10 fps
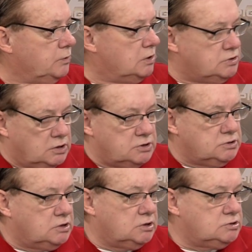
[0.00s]
He said, let's
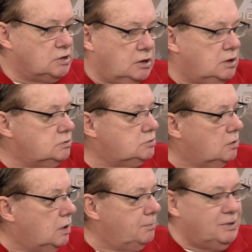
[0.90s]
get this done.
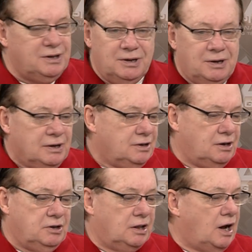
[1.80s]
So, I mean, you know,
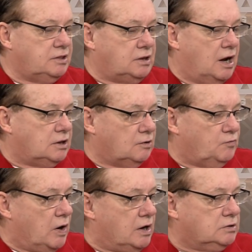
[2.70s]
you like that, the
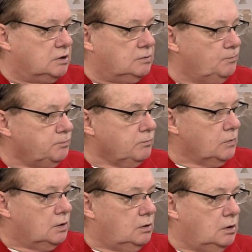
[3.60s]
fact that
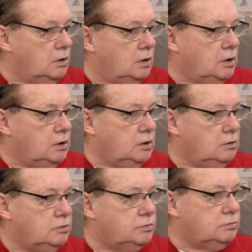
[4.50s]

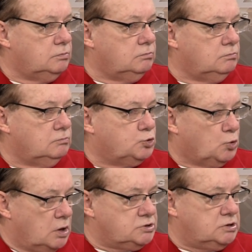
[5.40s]
he
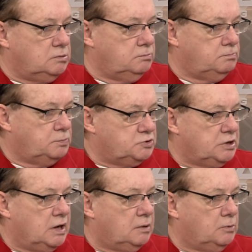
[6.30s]
trusted
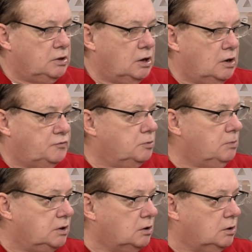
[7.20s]
Sam enough to
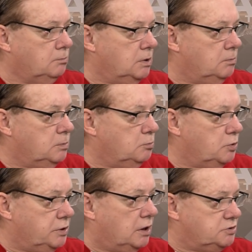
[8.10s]
make a commitment
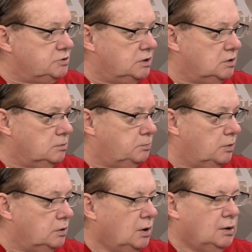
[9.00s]
without seeing the
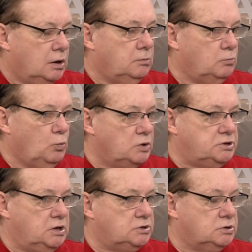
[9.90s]
play. Yep. And once
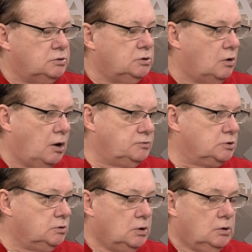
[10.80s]
he gets here, you know, obviously,